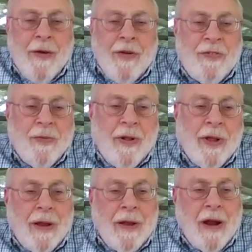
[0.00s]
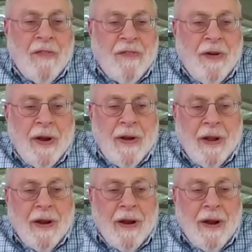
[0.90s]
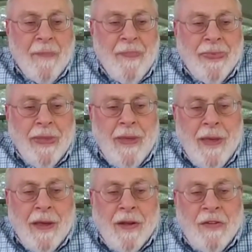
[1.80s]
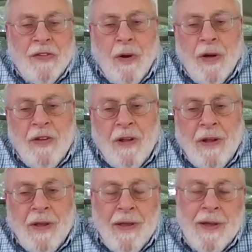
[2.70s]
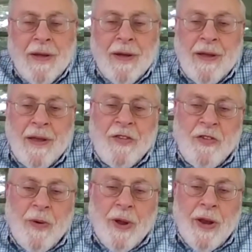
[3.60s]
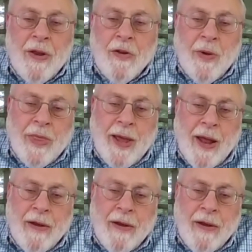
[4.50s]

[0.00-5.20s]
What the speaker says: was really a lot of fun, and so I enjoyed doing that,